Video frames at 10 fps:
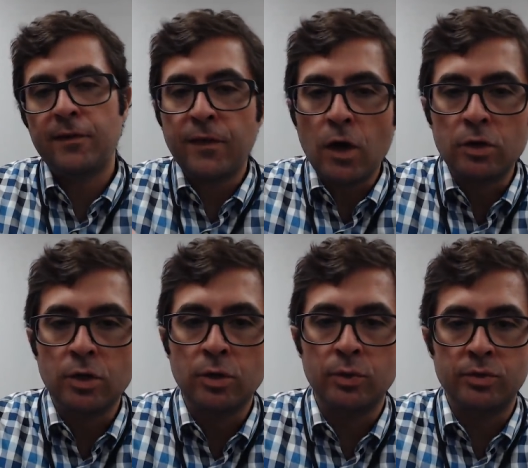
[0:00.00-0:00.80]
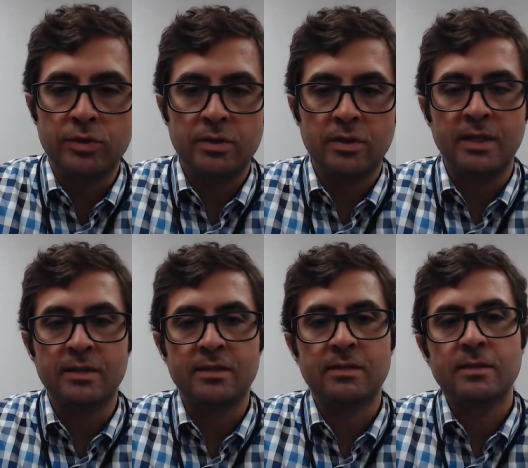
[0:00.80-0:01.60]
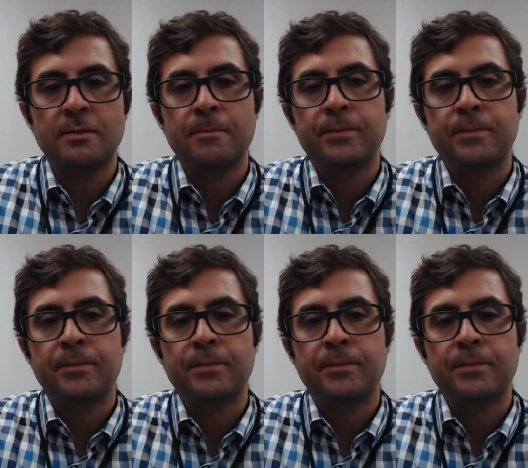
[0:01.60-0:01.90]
follows this